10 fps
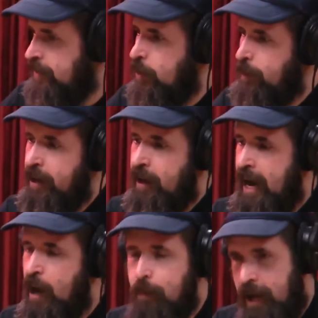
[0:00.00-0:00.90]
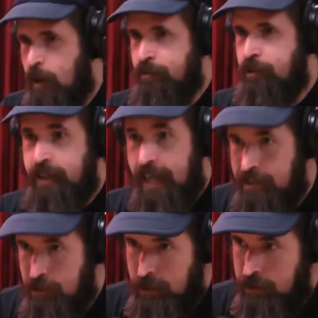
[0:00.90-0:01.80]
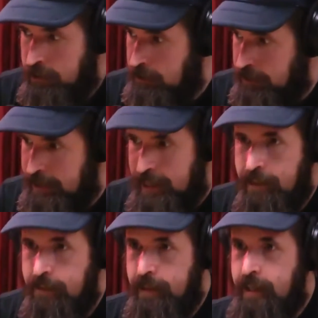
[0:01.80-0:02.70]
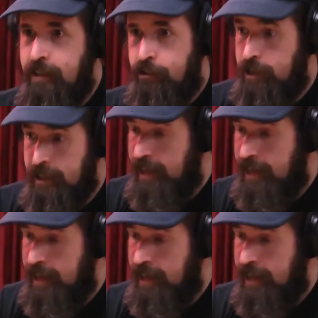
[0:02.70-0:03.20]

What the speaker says: No matter how powerful or gangster Hillary Clinton is, she